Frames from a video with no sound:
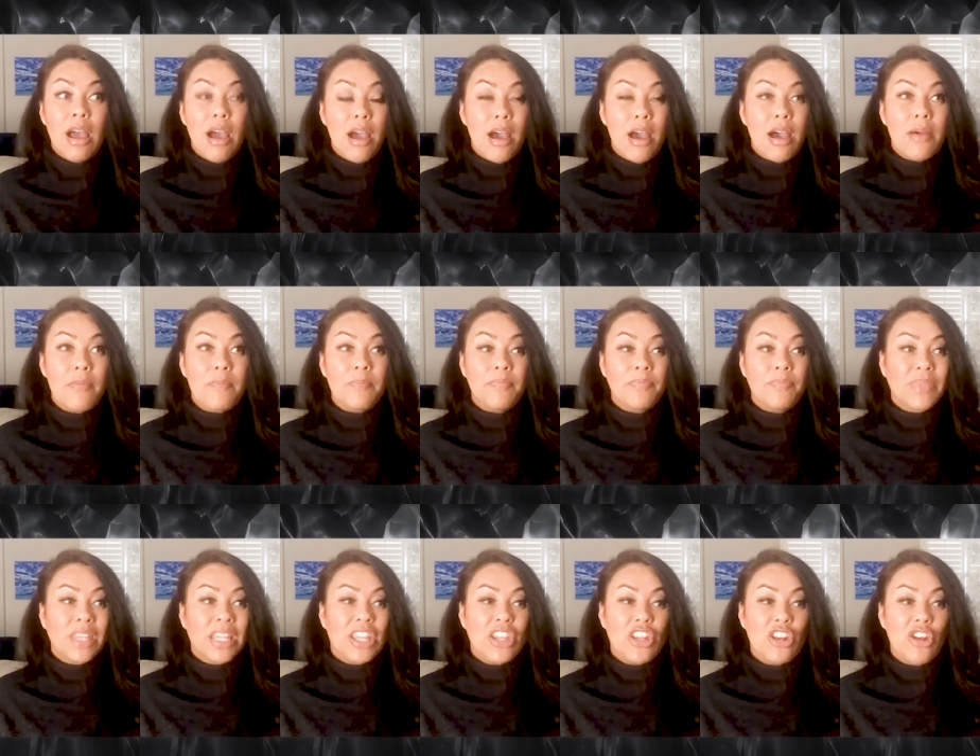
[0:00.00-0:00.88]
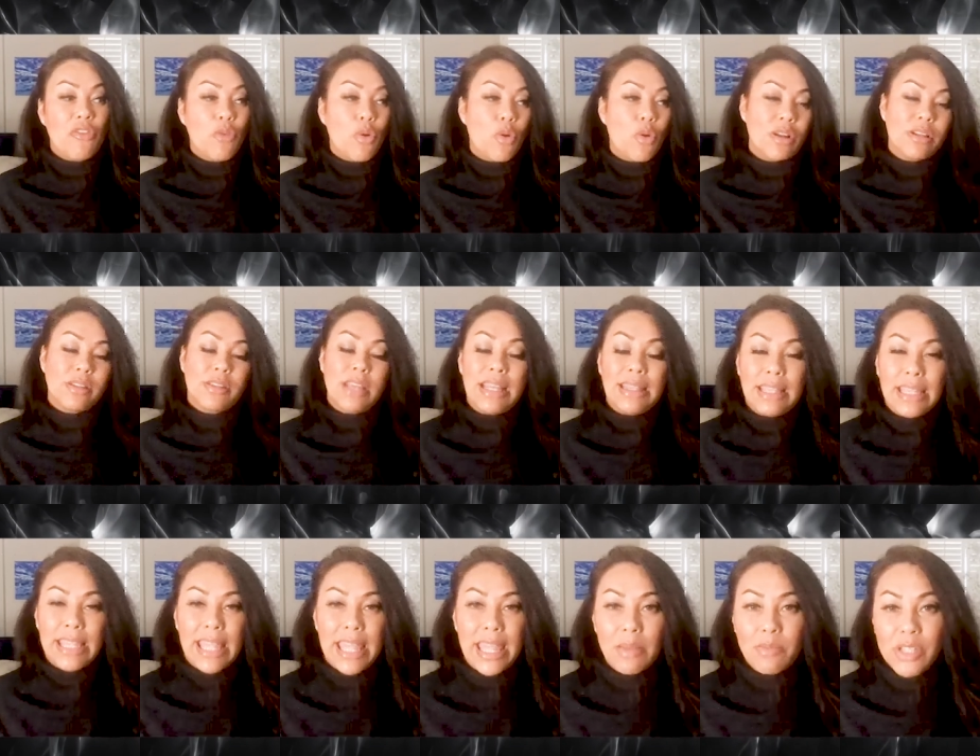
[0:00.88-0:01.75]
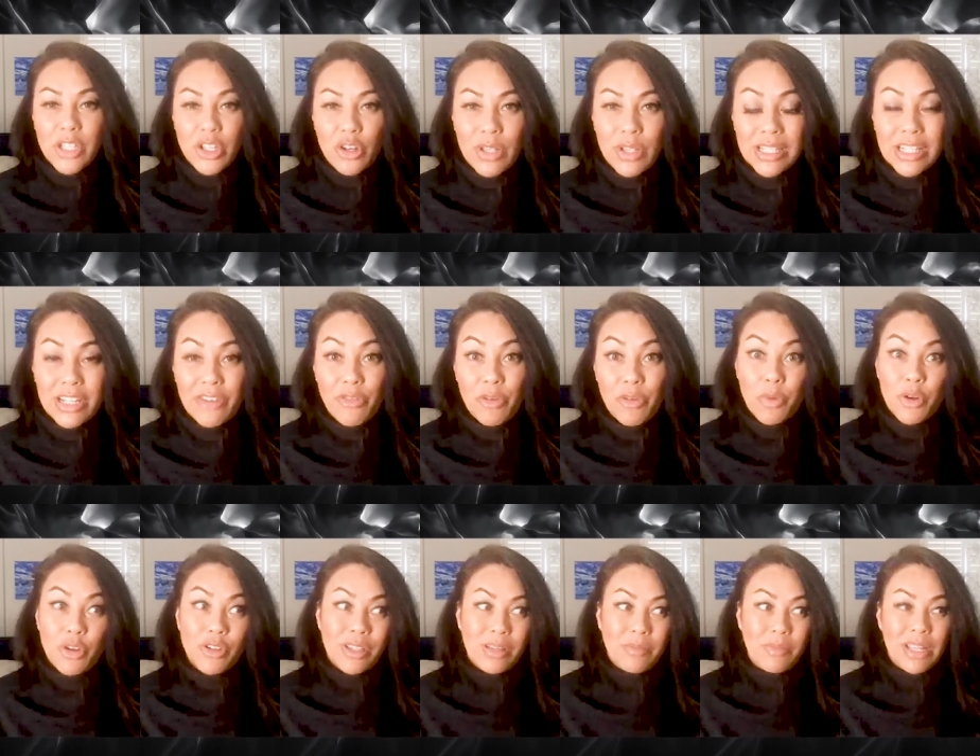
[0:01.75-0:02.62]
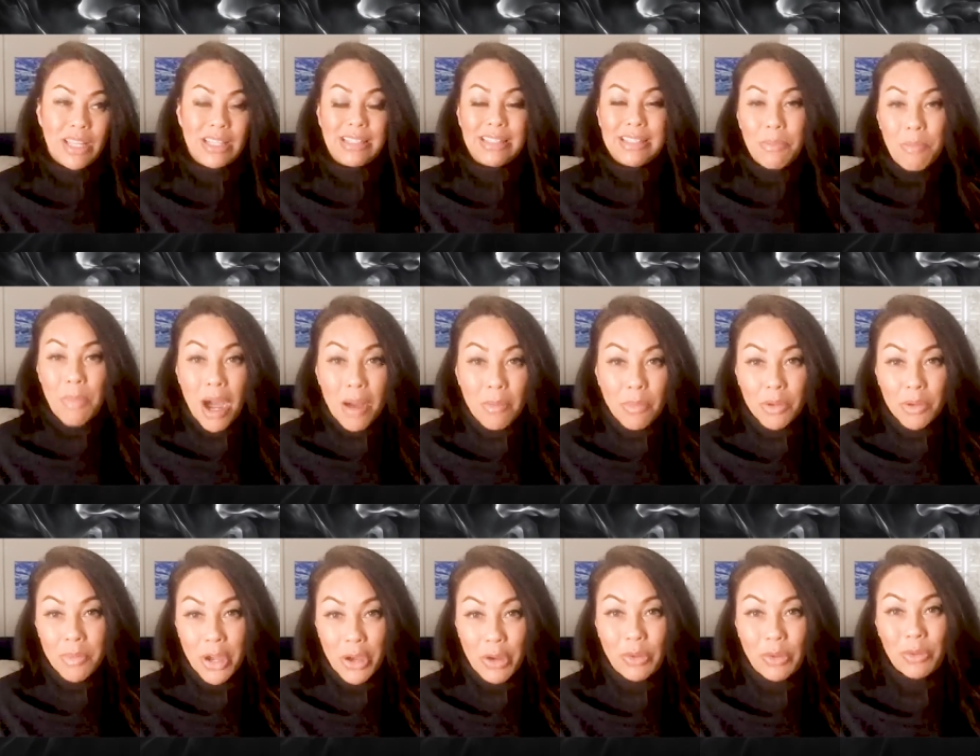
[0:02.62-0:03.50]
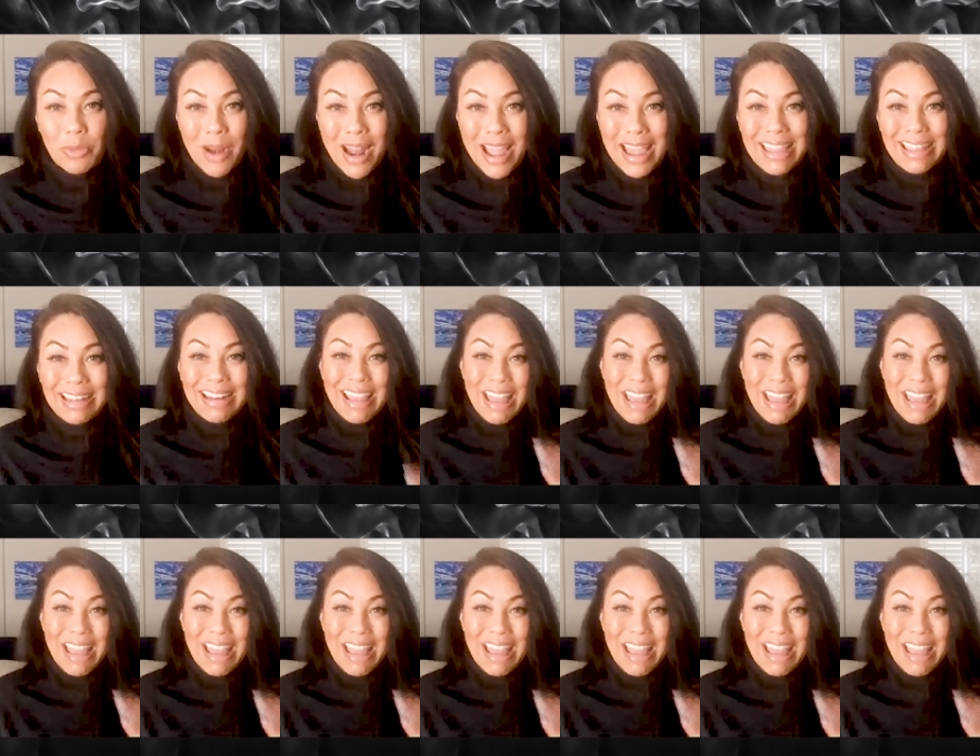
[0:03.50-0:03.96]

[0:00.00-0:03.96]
Um, you know, of course, at the games, you know, he's a different person because he's in Mamba mode, right?